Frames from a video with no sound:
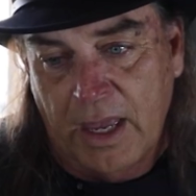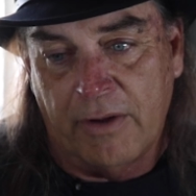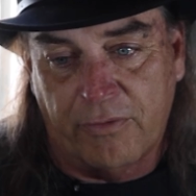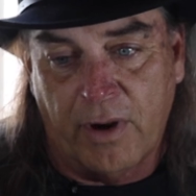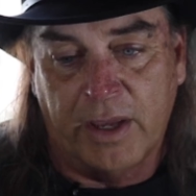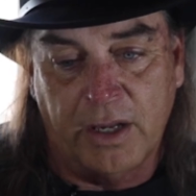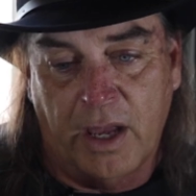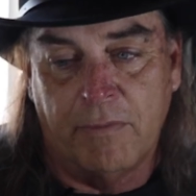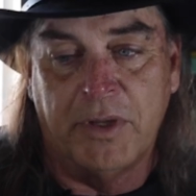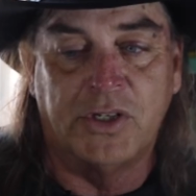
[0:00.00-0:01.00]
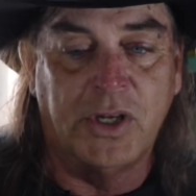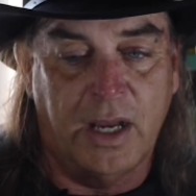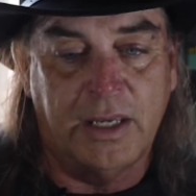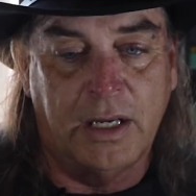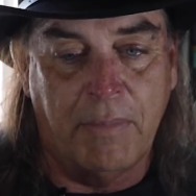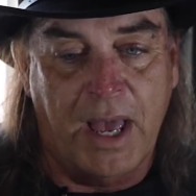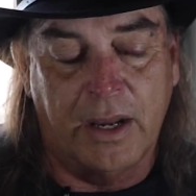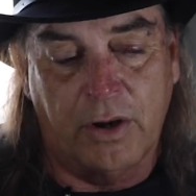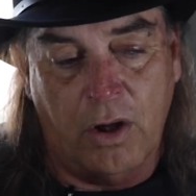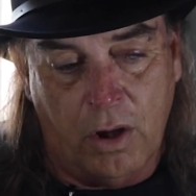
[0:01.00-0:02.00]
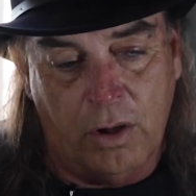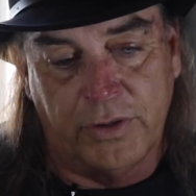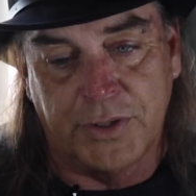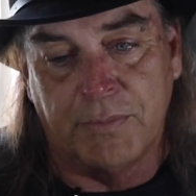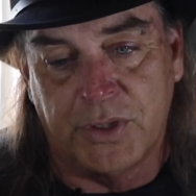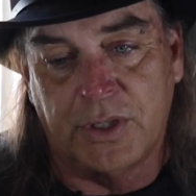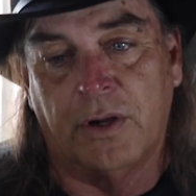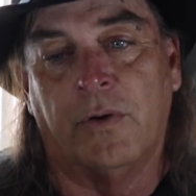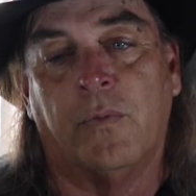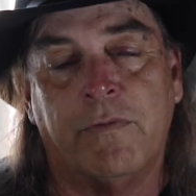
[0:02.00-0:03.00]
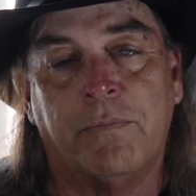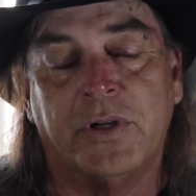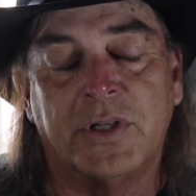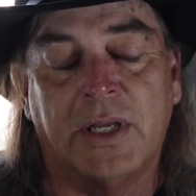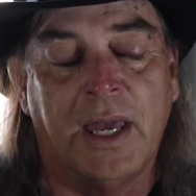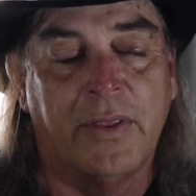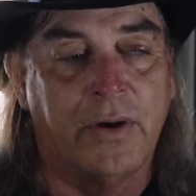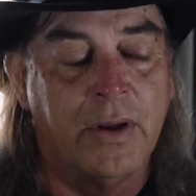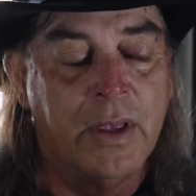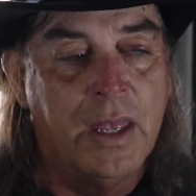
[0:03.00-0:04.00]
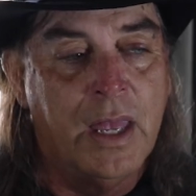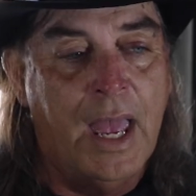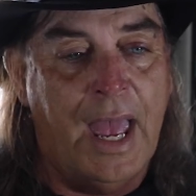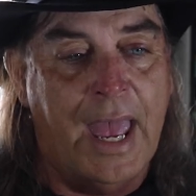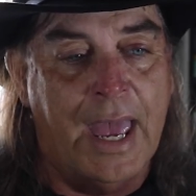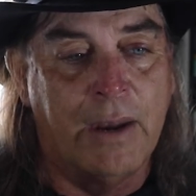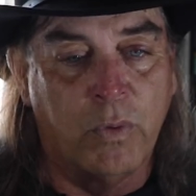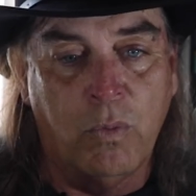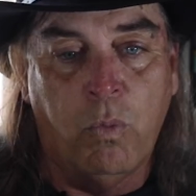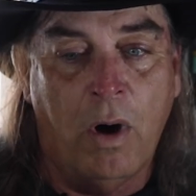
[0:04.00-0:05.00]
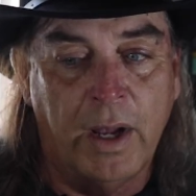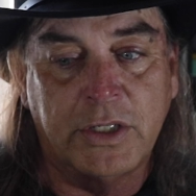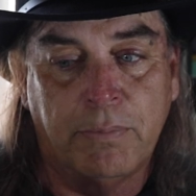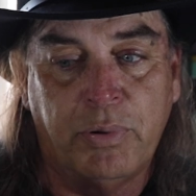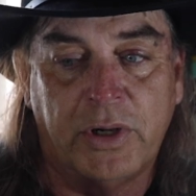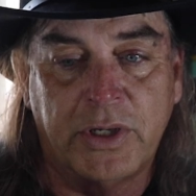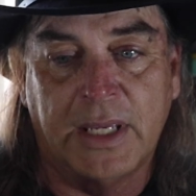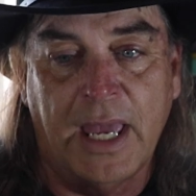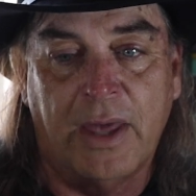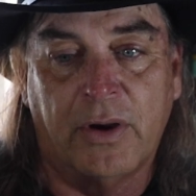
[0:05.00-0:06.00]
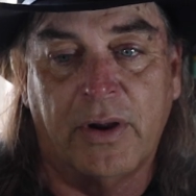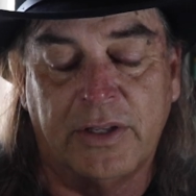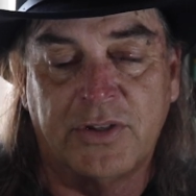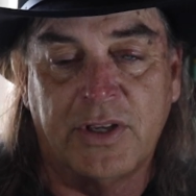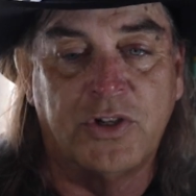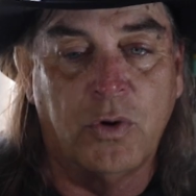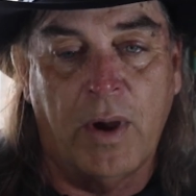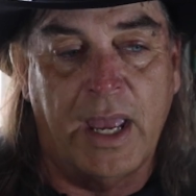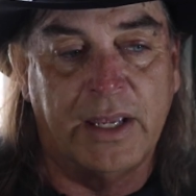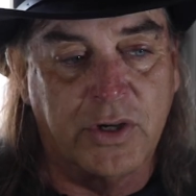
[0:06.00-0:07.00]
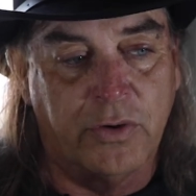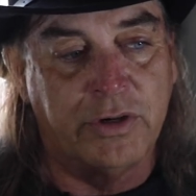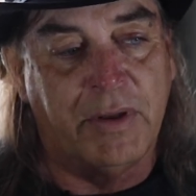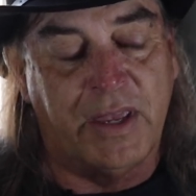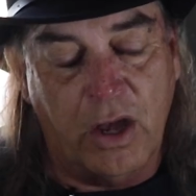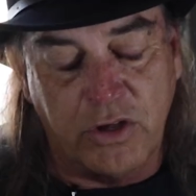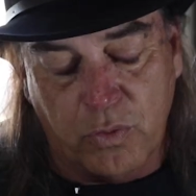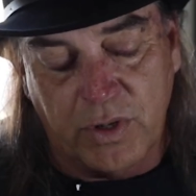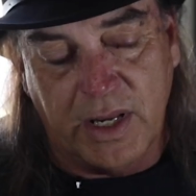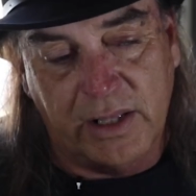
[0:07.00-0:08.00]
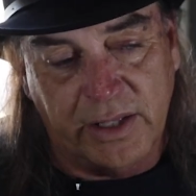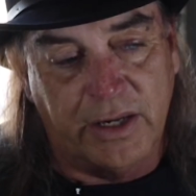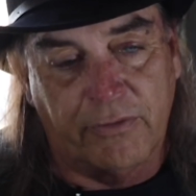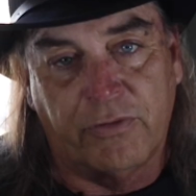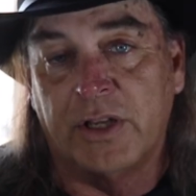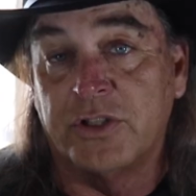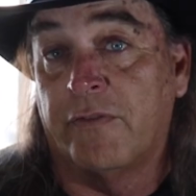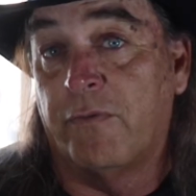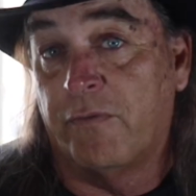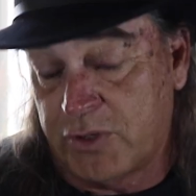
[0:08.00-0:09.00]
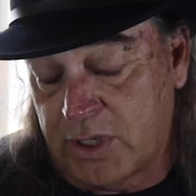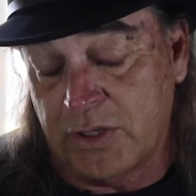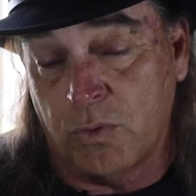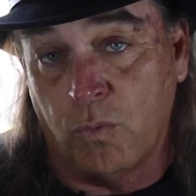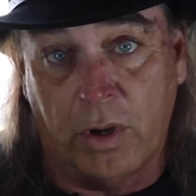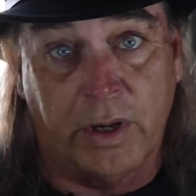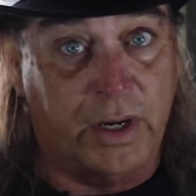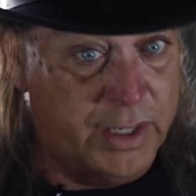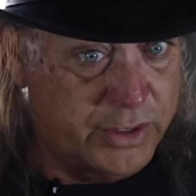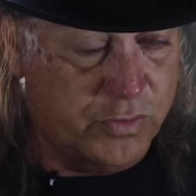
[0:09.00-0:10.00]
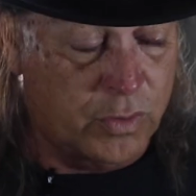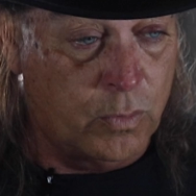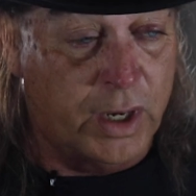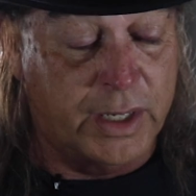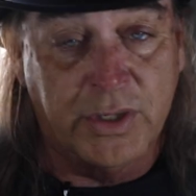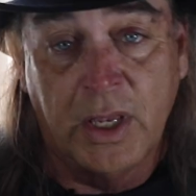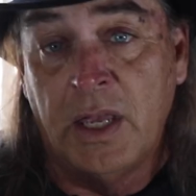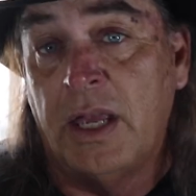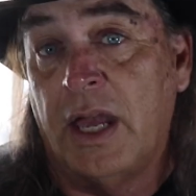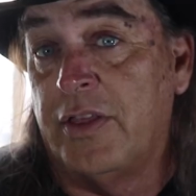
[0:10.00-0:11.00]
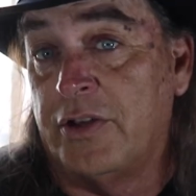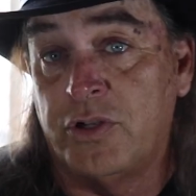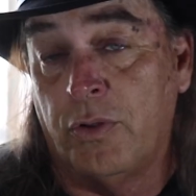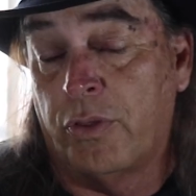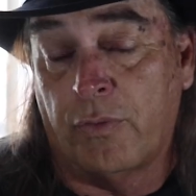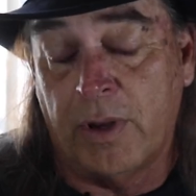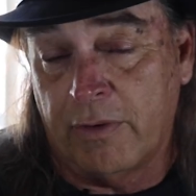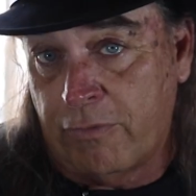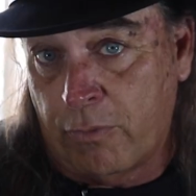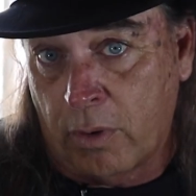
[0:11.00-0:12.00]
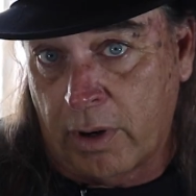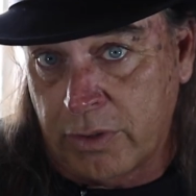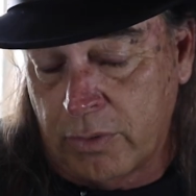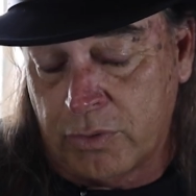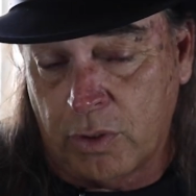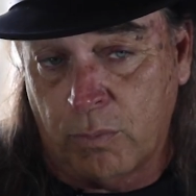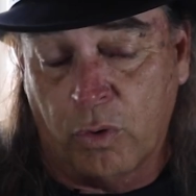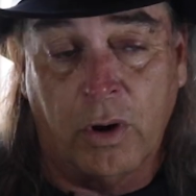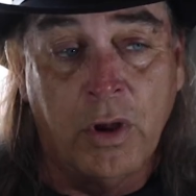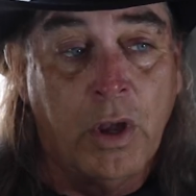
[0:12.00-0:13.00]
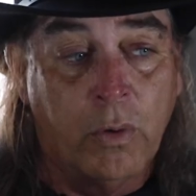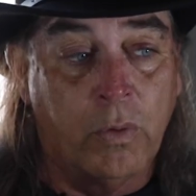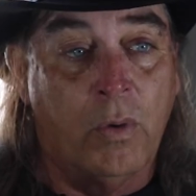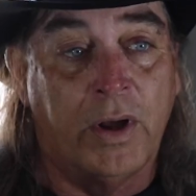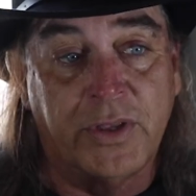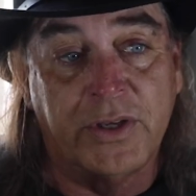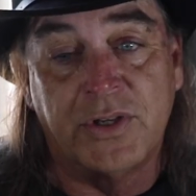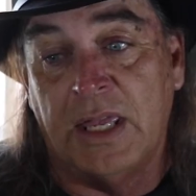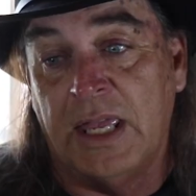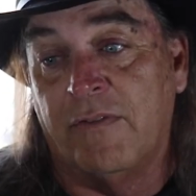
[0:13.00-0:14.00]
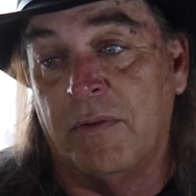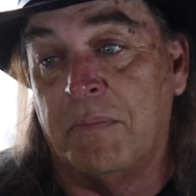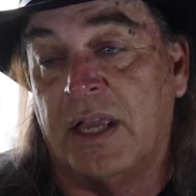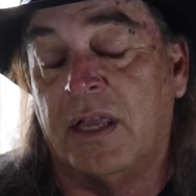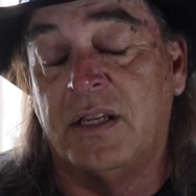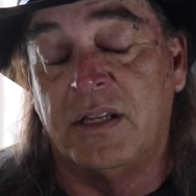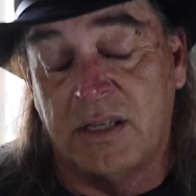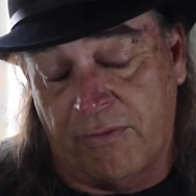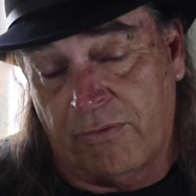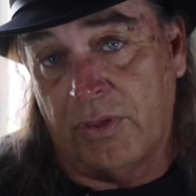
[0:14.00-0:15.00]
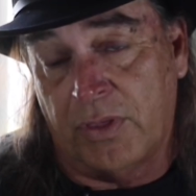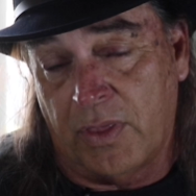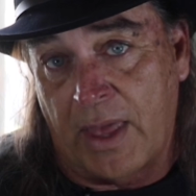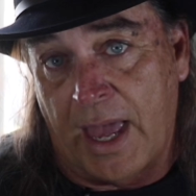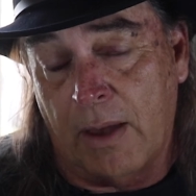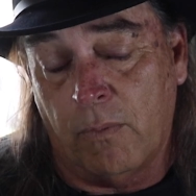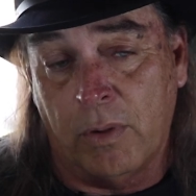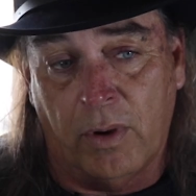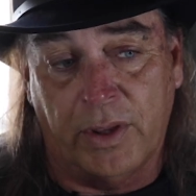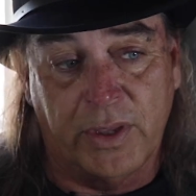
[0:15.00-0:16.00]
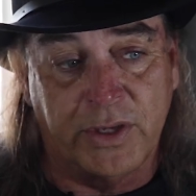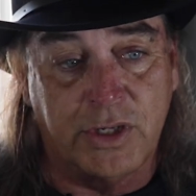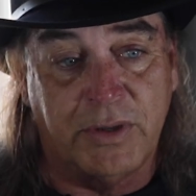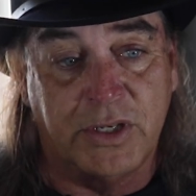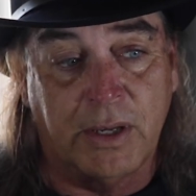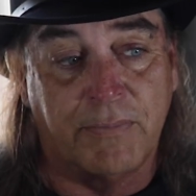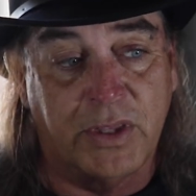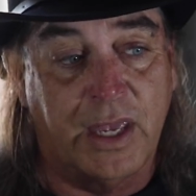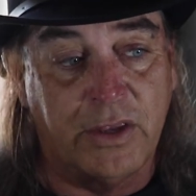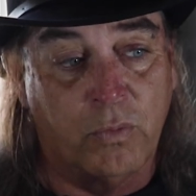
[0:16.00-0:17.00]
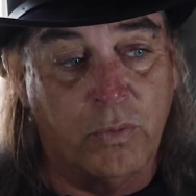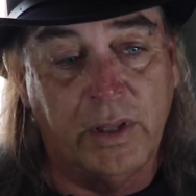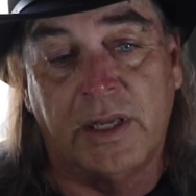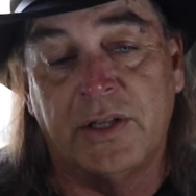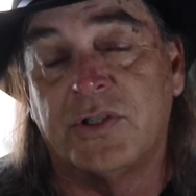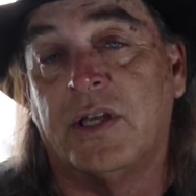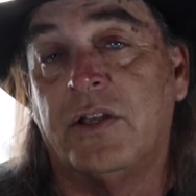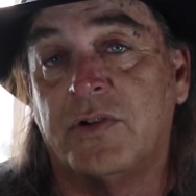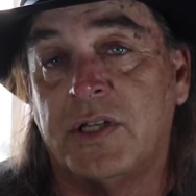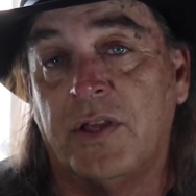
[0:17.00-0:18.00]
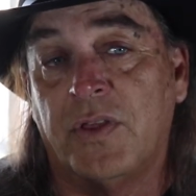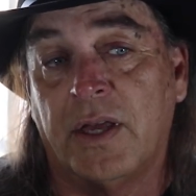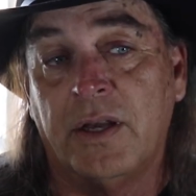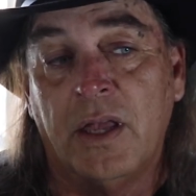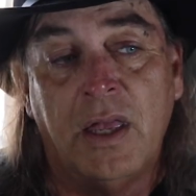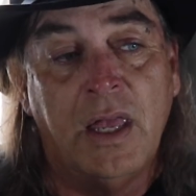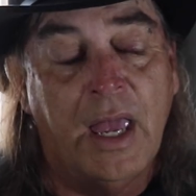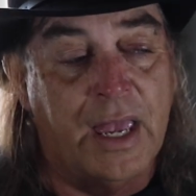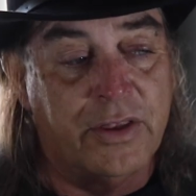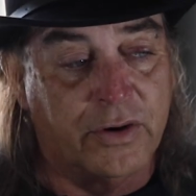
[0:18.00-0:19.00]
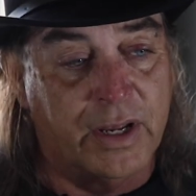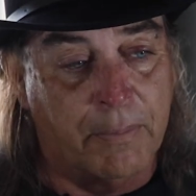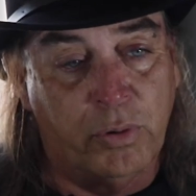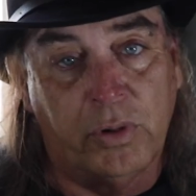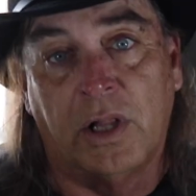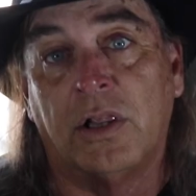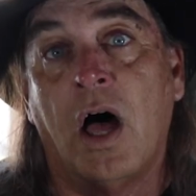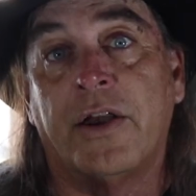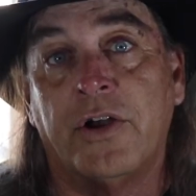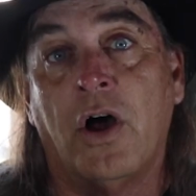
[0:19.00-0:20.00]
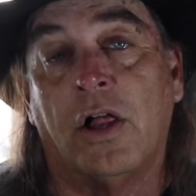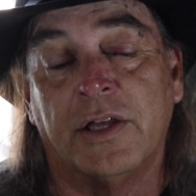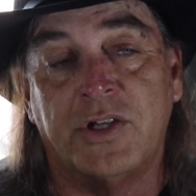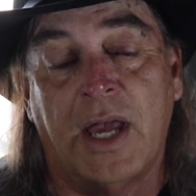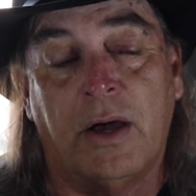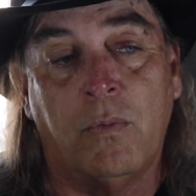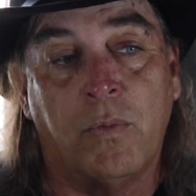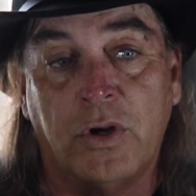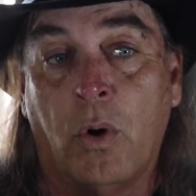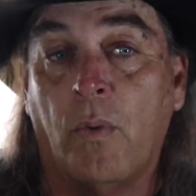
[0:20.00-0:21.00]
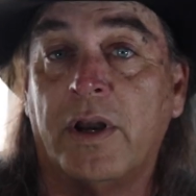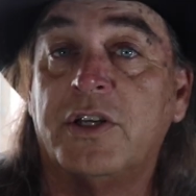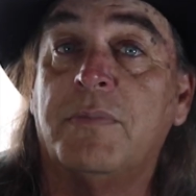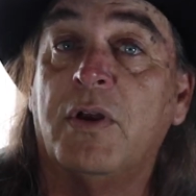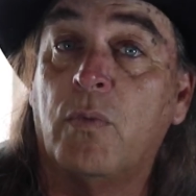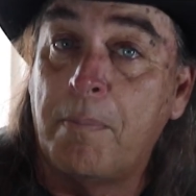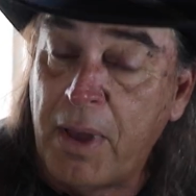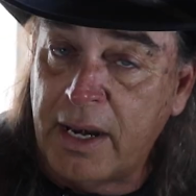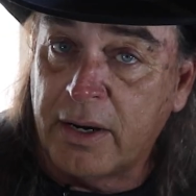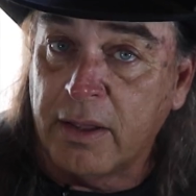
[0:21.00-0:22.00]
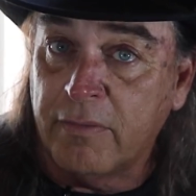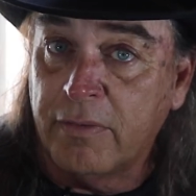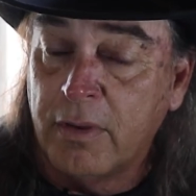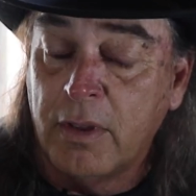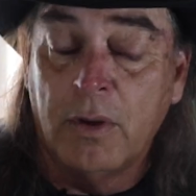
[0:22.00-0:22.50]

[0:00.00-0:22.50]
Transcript: And Frank and I have been talking about it, all this material we've put together, and we want to put it together in such a way it's going to be uniquely different as the season one on history was, and then two, three, and four on YouTube were. We want this to even be different than that. We want this to be something that you really can sink your teeth in and you're going to pull a lot of knowledge out. We don't want it to be repetitive.